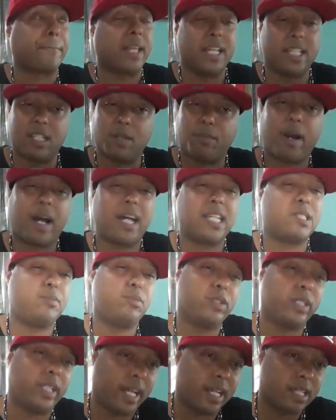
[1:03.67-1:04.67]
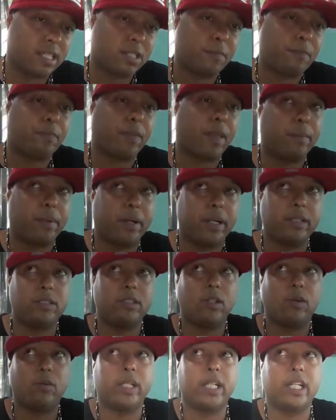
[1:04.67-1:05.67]
Is it possible? Yes. But
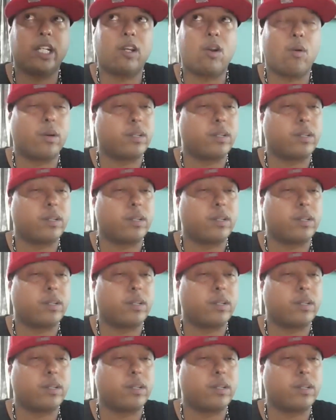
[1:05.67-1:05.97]
we need to go